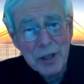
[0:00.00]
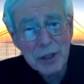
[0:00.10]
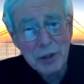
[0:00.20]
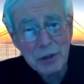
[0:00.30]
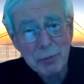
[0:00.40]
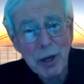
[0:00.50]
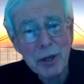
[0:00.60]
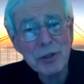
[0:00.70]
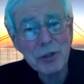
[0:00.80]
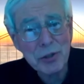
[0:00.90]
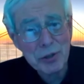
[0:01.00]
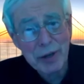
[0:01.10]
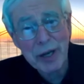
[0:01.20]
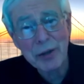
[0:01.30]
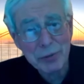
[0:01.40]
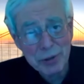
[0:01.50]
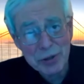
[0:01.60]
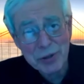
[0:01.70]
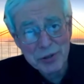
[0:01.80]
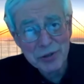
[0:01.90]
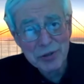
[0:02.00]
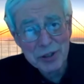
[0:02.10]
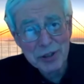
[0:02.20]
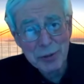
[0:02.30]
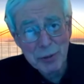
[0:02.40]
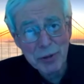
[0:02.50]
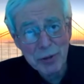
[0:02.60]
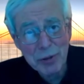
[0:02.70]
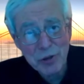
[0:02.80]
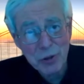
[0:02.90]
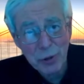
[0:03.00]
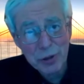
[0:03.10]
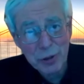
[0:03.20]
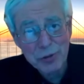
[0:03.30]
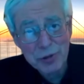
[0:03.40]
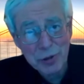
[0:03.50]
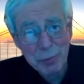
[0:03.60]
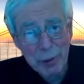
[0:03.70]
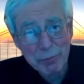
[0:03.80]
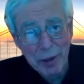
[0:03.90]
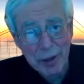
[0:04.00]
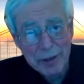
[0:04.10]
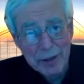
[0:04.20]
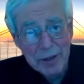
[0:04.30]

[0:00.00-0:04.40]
you monitor the ground which is in communication or close to the pipeline.